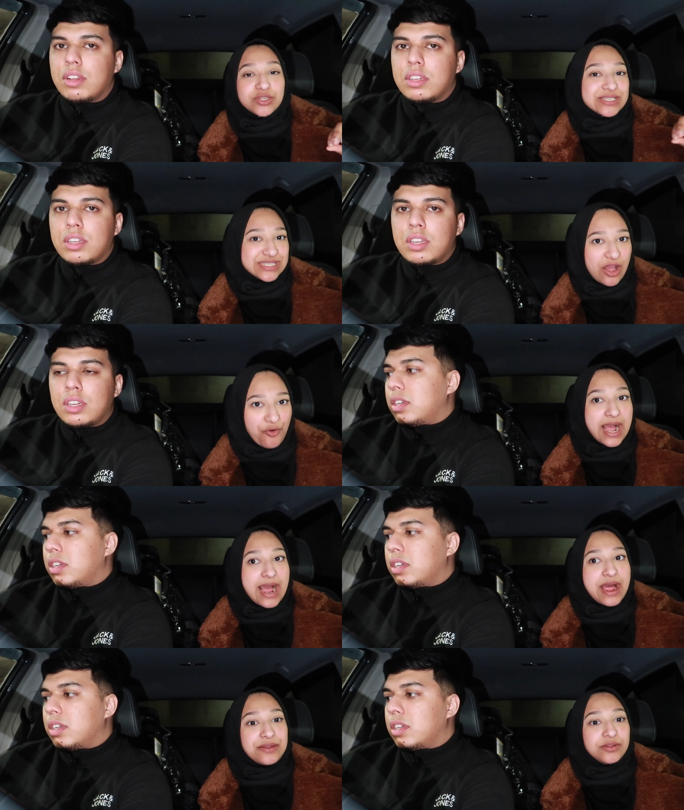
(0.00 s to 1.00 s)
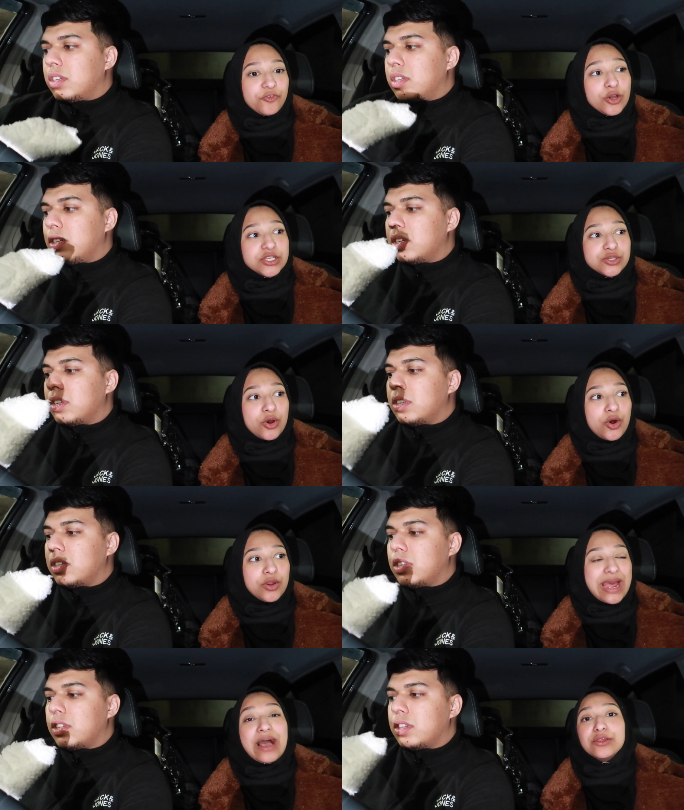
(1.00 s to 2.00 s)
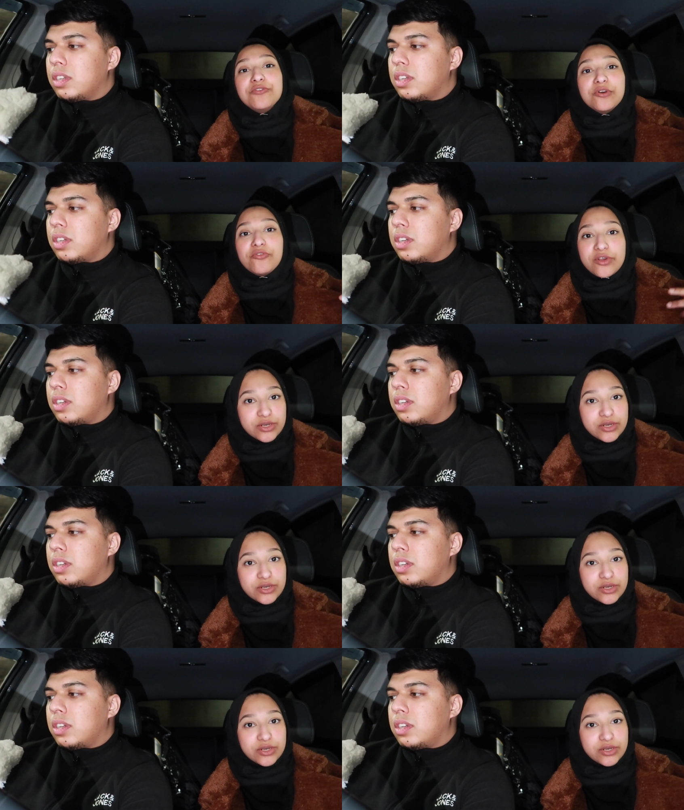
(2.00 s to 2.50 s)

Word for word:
Speaker 1: on yourself and focus on how you feel for